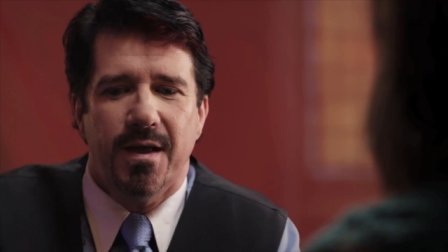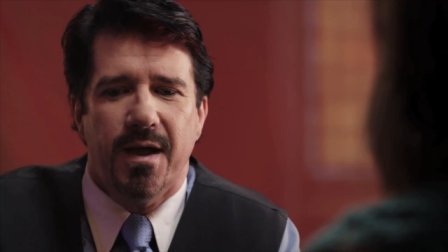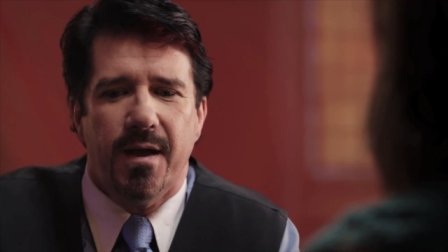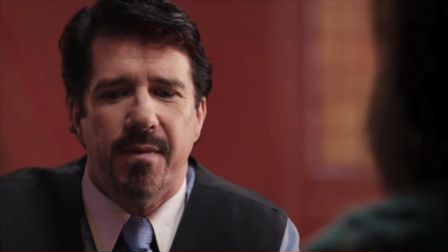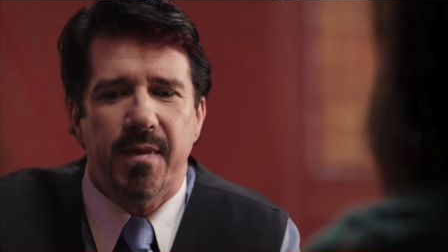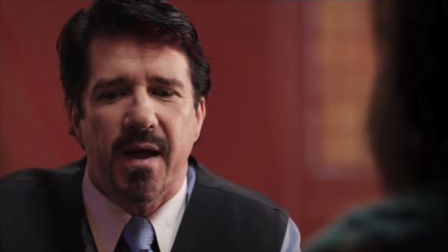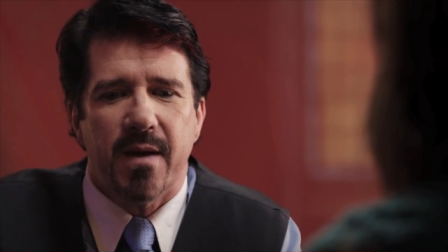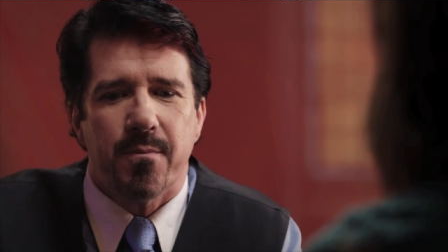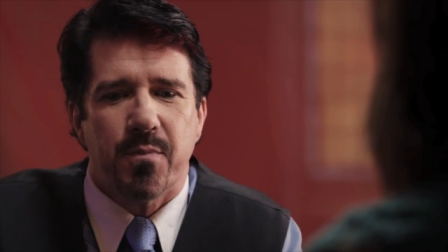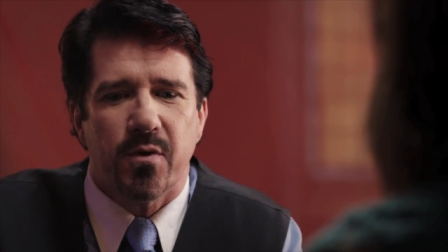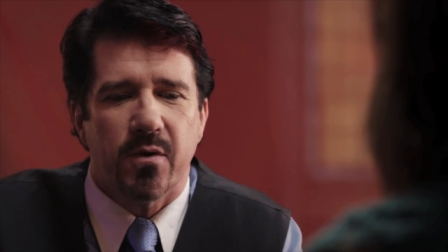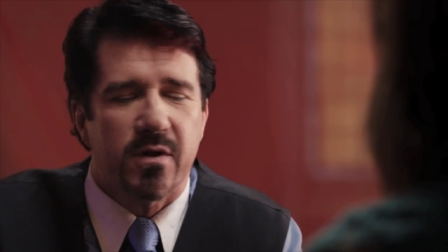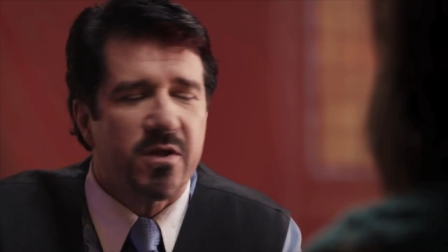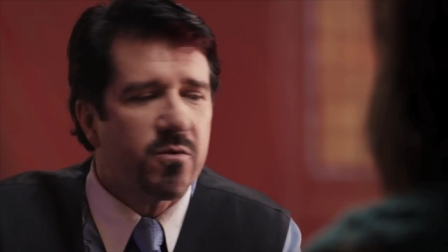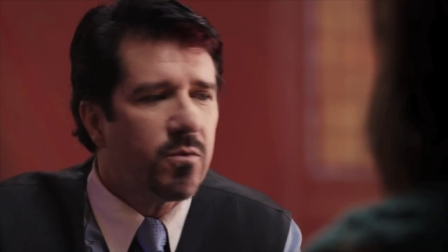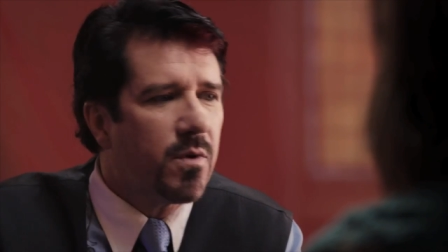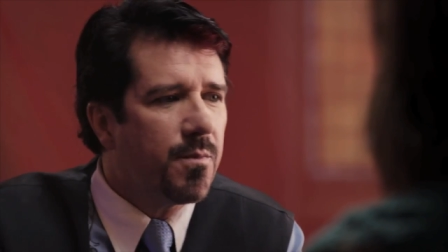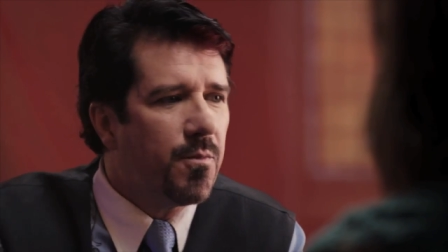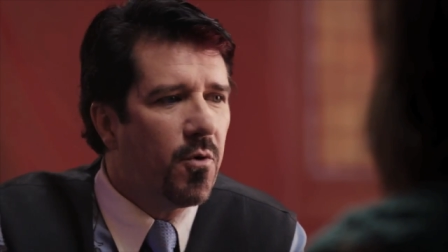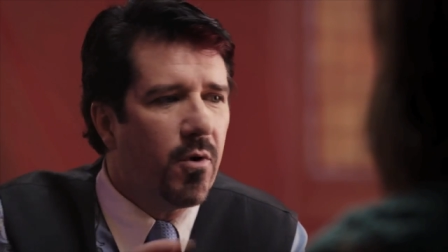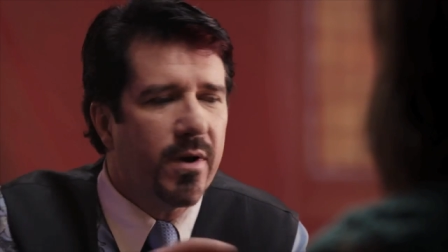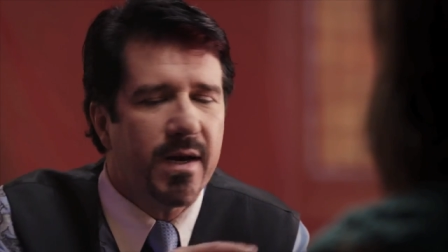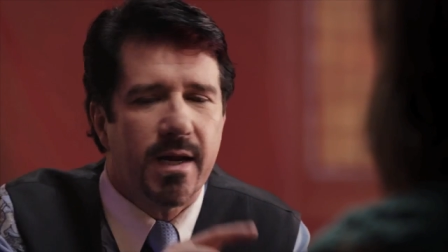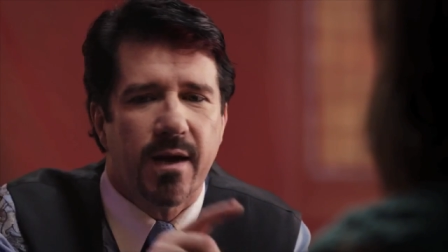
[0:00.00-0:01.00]
and that person
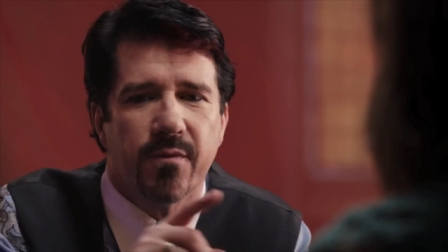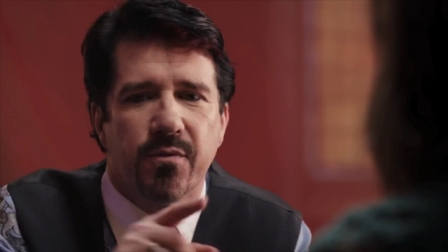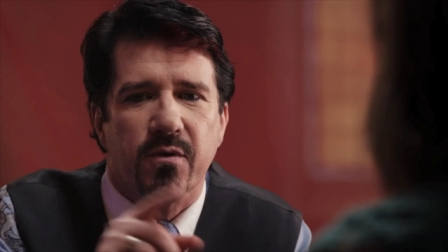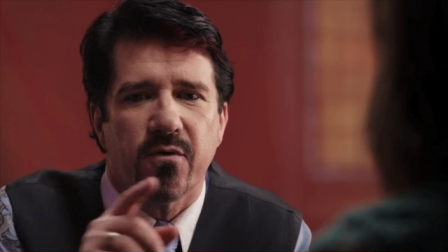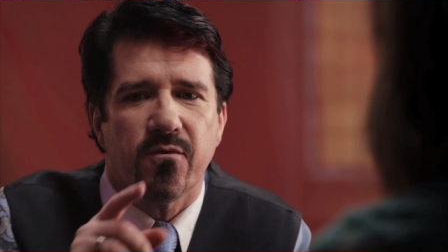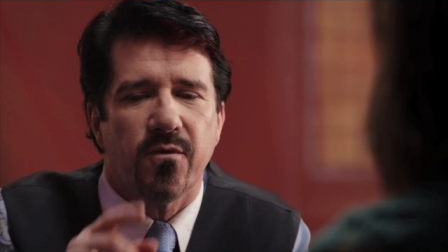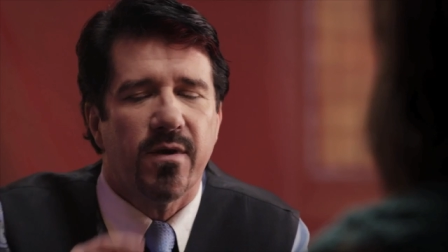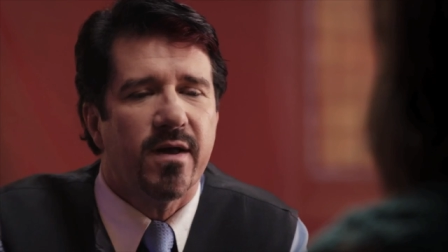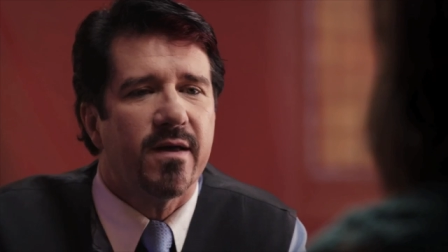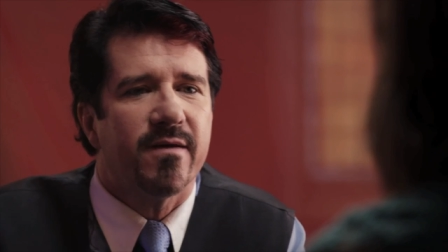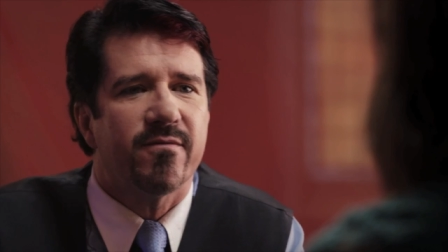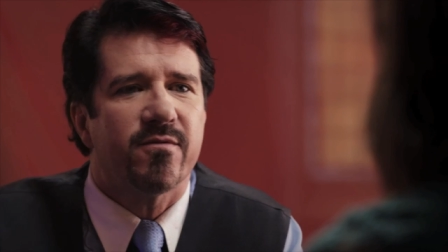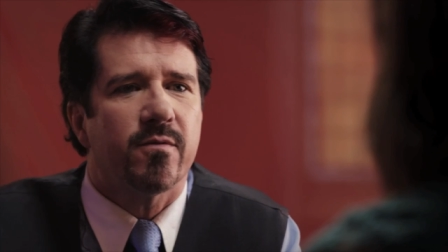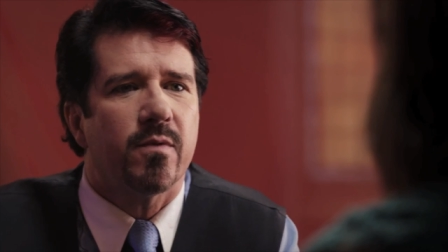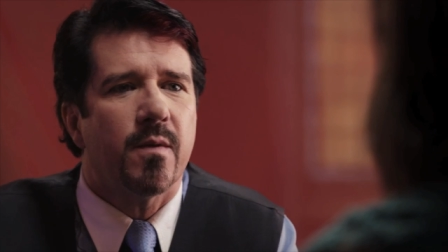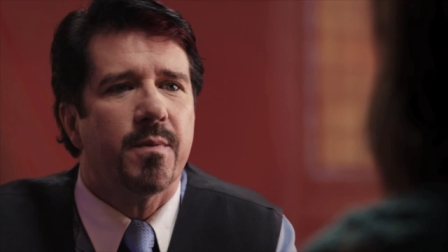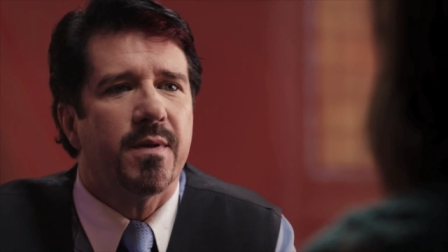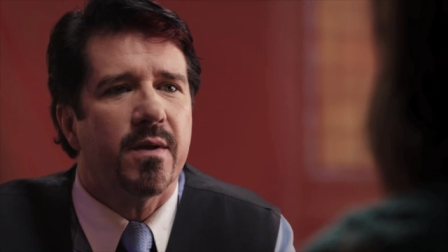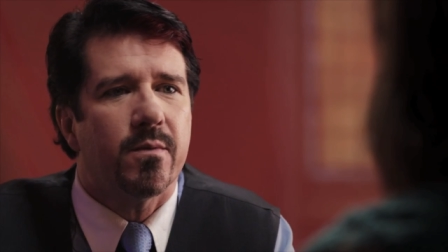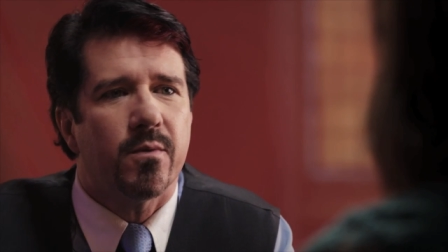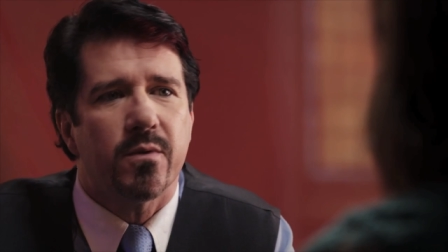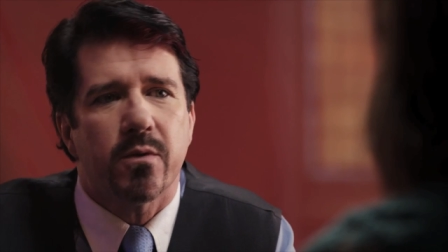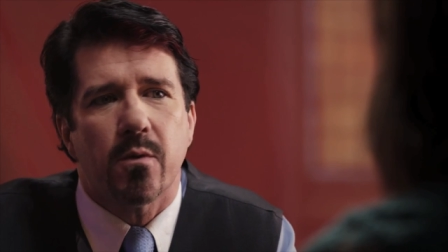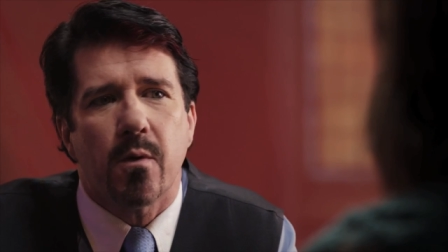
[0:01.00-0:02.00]
would point out the graves of the
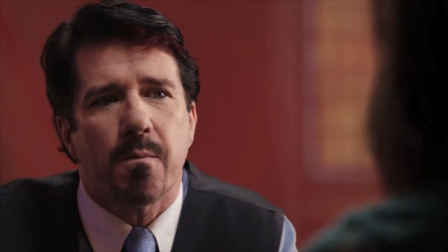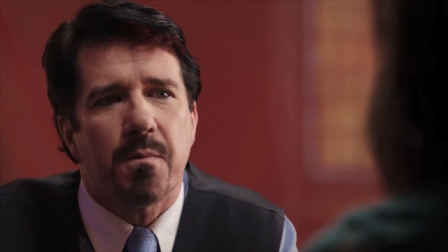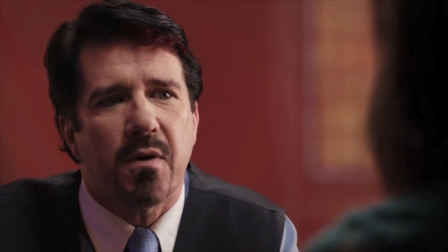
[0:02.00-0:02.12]
people that were